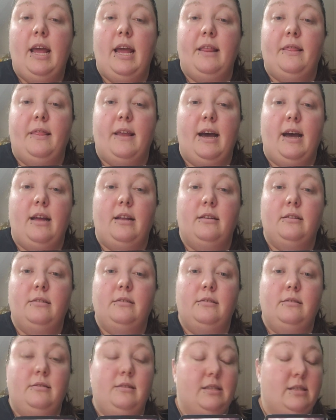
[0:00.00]
And that
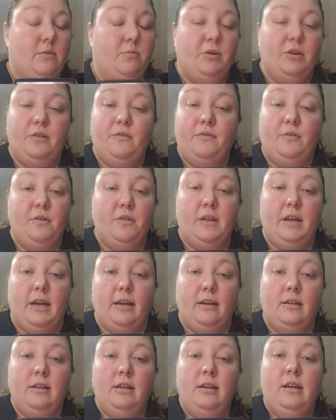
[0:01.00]
is a beautiful
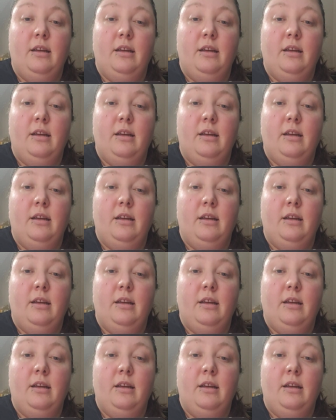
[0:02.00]
thing.